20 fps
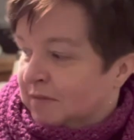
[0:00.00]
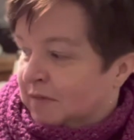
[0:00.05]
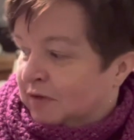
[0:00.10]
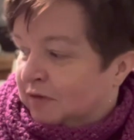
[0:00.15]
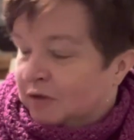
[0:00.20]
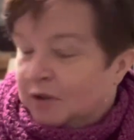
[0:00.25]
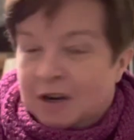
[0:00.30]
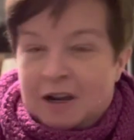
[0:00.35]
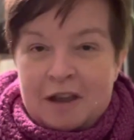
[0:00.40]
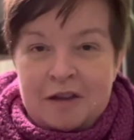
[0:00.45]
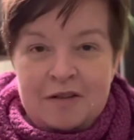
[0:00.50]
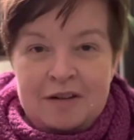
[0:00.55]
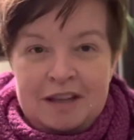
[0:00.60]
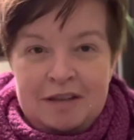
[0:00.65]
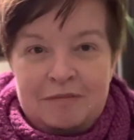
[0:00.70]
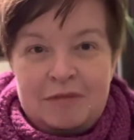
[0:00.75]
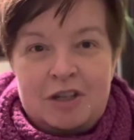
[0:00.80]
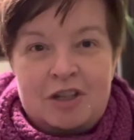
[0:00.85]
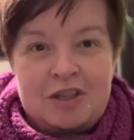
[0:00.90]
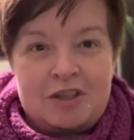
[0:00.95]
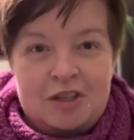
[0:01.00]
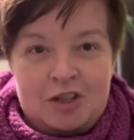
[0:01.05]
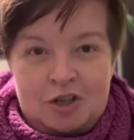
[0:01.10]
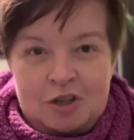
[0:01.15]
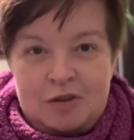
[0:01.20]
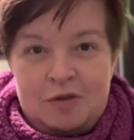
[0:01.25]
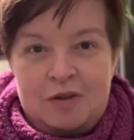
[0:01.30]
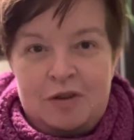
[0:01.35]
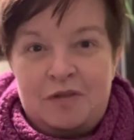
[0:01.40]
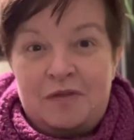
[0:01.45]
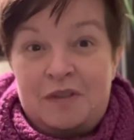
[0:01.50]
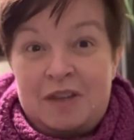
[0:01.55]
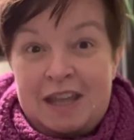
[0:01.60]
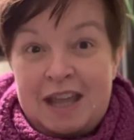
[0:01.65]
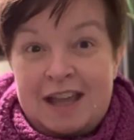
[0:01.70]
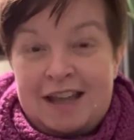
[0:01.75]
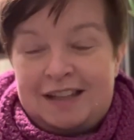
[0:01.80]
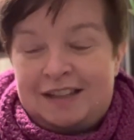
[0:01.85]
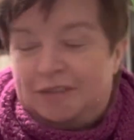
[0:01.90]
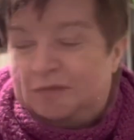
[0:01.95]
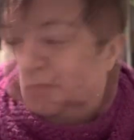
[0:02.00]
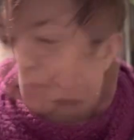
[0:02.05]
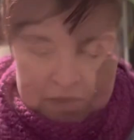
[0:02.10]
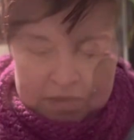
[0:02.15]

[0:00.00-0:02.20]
For now, let me just show you the yarn.